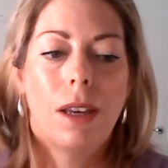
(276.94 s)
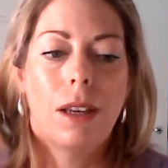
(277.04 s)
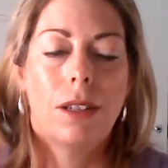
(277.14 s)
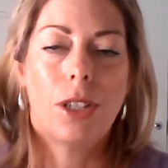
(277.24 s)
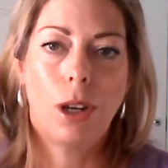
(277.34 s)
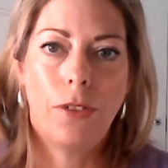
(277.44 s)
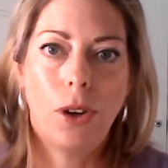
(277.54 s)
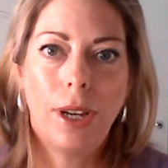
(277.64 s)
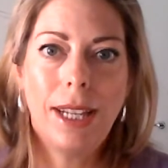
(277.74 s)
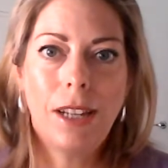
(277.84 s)
So if
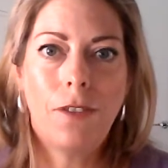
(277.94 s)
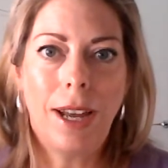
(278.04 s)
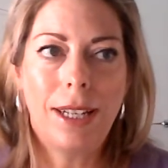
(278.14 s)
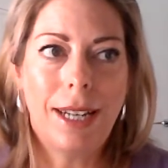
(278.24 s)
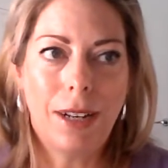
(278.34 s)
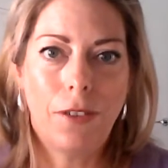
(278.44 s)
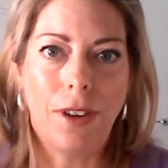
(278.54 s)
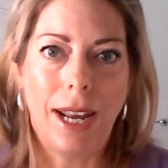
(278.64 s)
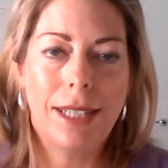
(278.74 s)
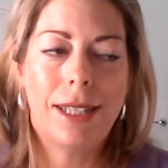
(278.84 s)
you're in the validate
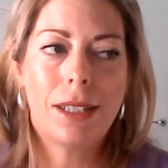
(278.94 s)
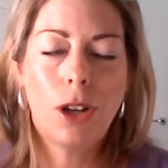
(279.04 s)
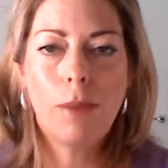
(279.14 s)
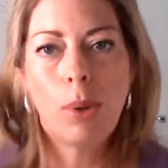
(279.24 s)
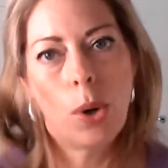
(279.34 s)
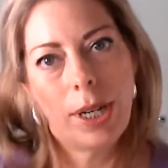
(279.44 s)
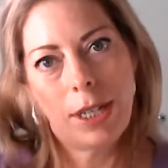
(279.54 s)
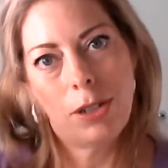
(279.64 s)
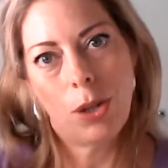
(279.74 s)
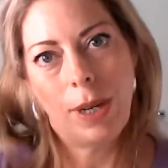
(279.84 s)
phase, there's no point
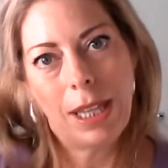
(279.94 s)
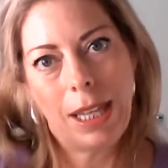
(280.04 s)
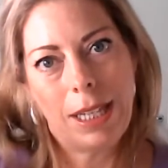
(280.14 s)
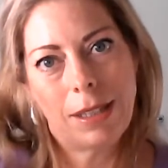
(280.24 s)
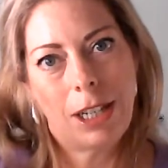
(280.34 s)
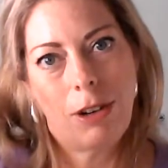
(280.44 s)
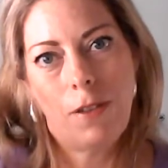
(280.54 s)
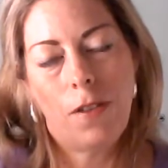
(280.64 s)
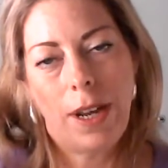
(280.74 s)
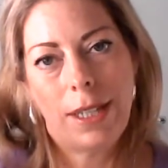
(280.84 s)
in doing things that are
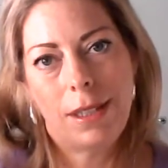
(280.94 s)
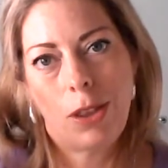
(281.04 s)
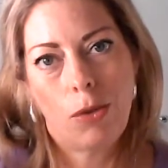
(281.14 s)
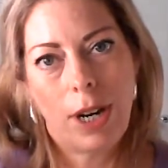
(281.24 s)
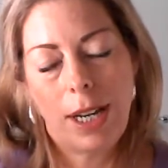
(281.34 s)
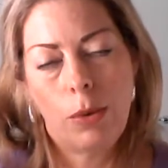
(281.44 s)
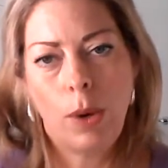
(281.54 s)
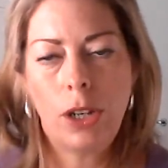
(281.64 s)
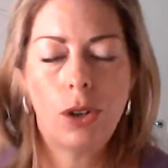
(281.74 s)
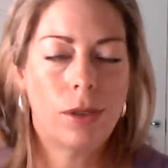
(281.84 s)
in phase 3
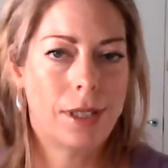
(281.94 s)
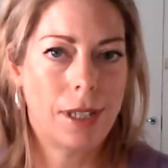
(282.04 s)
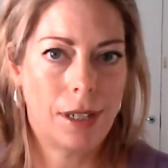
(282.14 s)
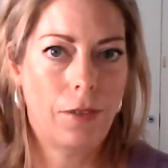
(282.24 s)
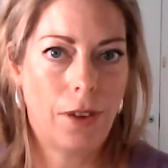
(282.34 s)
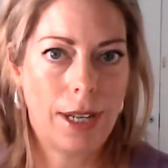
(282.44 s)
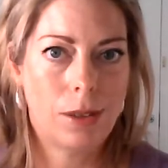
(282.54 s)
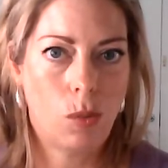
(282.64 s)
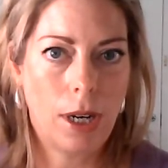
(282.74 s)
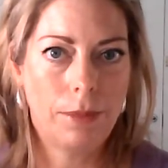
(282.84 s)
when you're still in
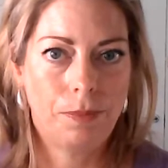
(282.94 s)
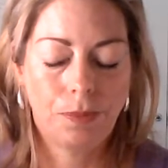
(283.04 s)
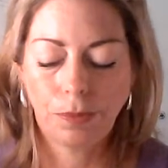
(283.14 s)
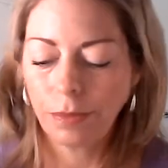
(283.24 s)
phase 1.